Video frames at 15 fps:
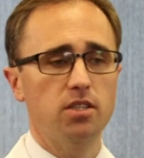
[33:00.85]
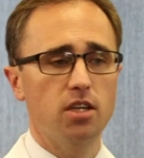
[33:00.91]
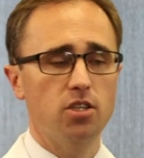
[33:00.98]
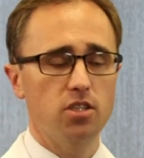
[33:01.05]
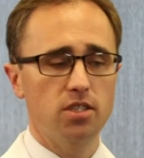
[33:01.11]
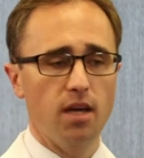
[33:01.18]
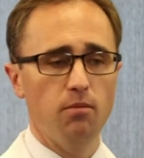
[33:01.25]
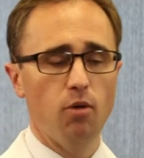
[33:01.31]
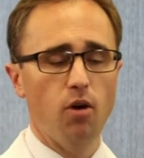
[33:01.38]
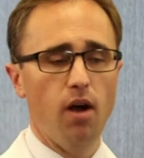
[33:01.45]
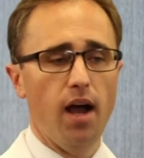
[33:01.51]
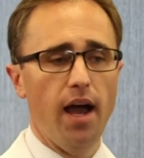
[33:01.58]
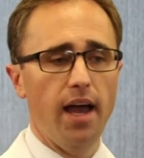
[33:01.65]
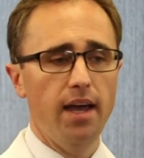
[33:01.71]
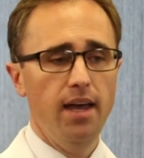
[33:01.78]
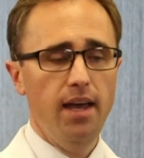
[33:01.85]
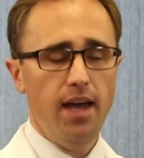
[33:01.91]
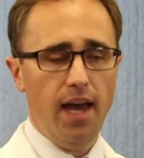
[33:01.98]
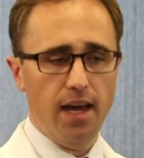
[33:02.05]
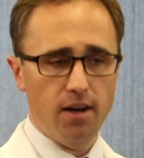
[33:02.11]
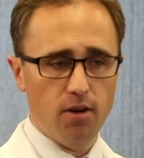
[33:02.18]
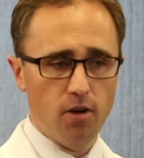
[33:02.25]
such as MRI
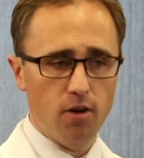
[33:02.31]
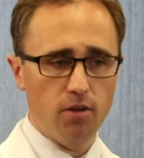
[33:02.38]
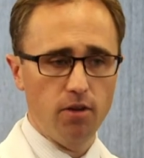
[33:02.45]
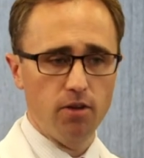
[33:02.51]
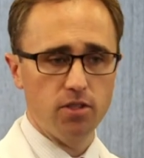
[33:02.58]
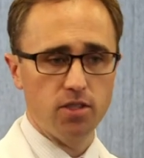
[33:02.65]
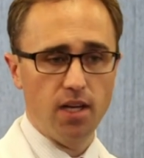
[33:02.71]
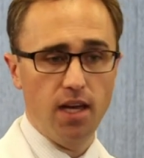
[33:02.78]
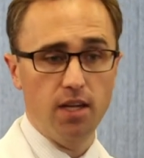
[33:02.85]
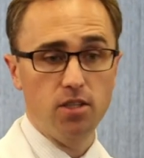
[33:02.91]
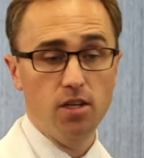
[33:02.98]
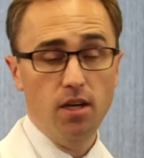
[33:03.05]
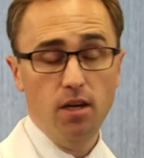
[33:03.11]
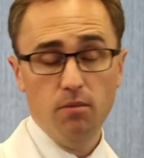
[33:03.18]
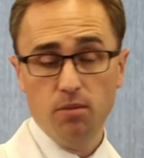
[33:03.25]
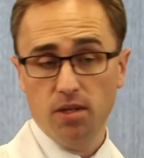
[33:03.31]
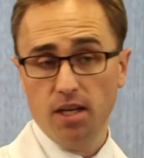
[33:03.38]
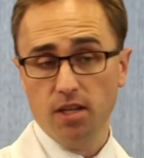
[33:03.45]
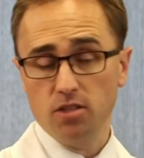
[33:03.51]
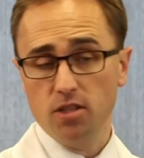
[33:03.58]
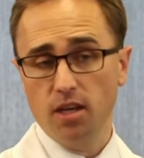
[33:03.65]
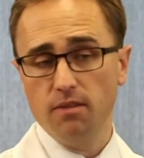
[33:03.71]
at an earlier stage,
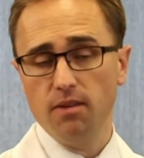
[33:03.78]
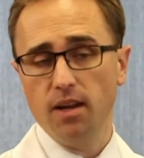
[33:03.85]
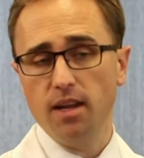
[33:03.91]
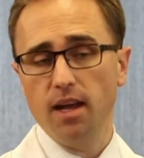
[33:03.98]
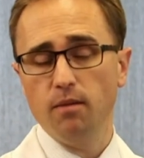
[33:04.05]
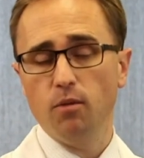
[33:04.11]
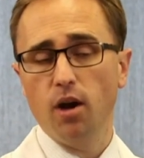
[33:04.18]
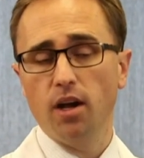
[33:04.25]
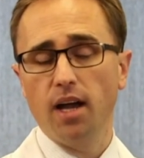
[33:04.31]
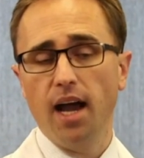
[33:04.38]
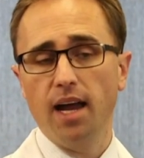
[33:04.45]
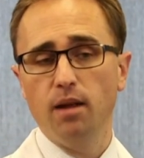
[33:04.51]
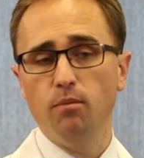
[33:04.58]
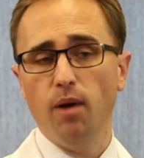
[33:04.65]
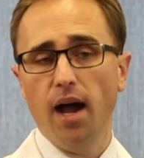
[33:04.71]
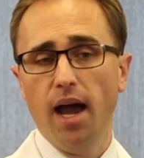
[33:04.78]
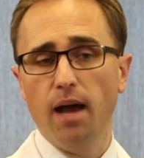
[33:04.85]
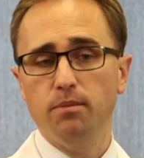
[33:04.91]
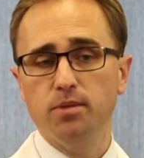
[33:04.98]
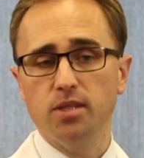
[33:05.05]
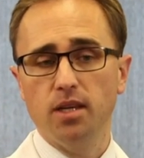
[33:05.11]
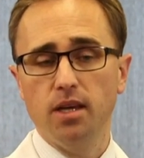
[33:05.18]
potentially even an MR guided
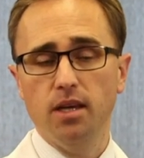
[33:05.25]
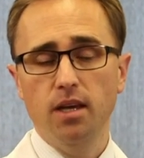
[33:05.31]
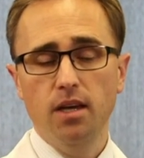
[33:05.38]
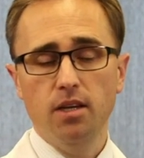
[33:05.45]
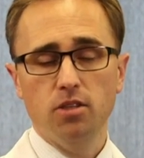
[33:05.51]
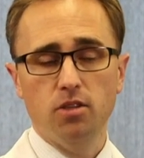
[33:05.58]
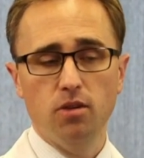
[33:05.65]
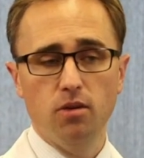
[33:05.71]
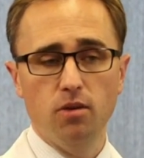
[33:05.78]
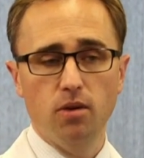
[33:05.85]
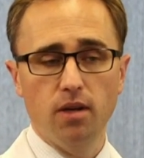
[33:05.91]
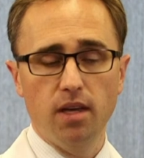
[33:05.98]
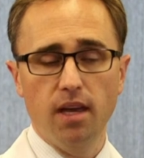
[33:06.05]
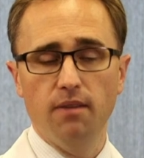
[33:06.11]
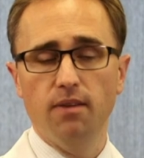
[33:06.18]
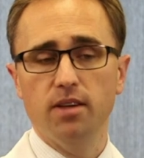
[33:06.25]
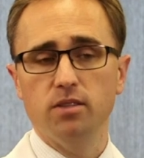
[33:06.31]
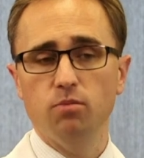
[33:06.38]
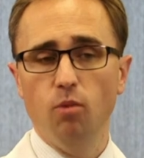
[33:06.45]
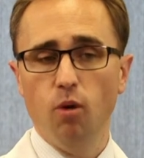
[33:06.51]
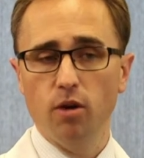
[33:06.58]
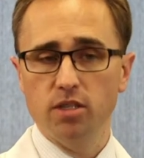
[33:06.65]
biopsy to give
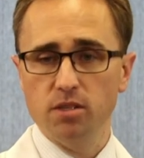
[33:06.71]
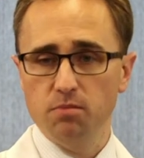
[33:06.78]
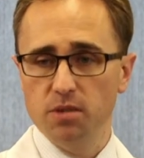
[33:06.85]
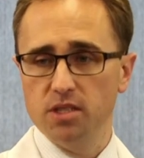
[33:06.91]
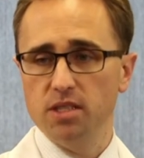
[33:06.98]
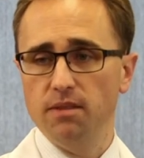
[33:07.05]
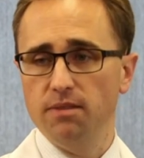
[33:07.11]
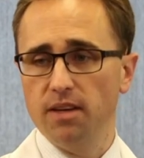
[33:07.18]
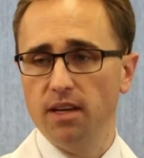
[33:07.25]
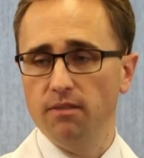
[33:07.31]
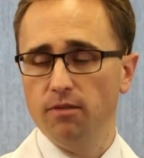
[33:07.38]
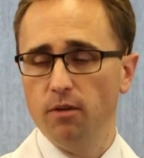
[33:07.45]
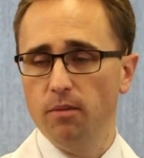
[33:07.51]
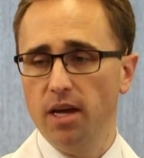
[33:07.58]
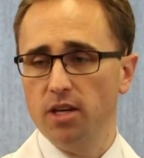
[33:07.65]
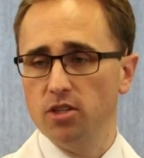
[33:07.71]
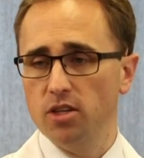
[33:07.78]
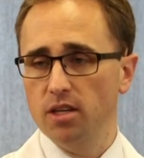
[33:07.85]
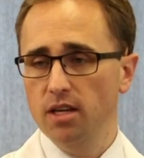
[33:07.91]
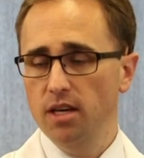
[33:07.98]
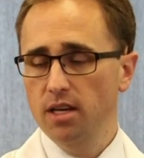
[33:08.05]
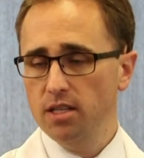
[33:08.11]
us more specific
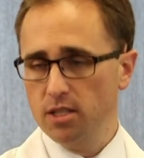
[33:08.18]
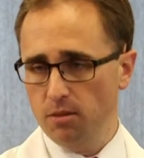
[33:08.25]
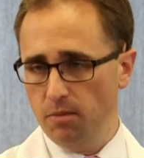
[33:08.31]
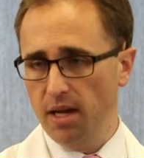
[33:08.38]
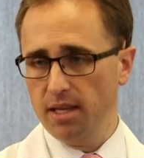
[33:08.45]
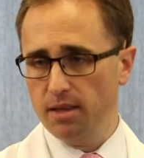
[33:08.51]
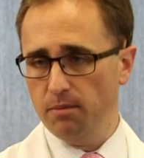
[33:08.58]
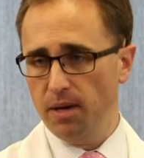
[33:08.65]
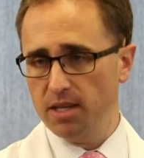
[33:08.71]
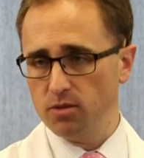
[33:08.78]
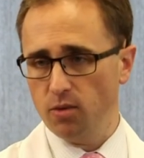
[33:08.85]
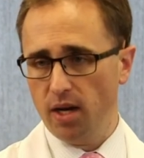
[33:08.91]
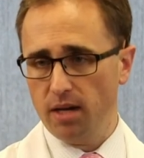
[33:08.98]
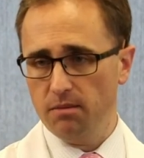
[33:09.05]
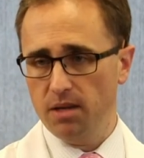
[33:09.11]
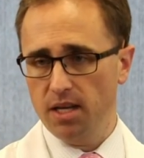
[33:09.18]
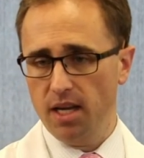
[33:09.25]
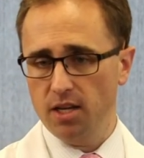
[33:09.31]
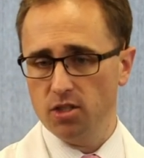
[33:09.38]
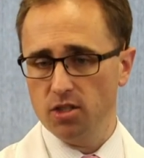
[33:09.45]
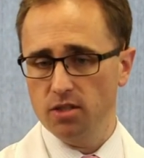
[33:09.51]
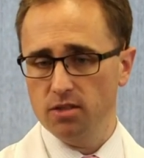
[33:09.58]
information to make the best
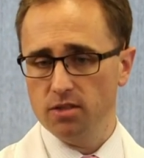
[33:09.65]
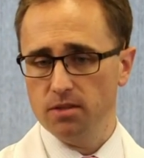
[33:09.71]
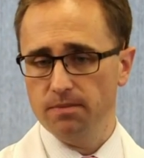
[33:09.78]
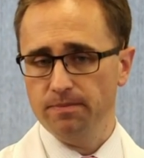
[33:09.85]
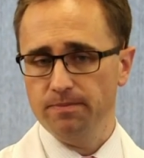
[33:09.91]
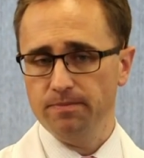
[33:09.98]
recommendations.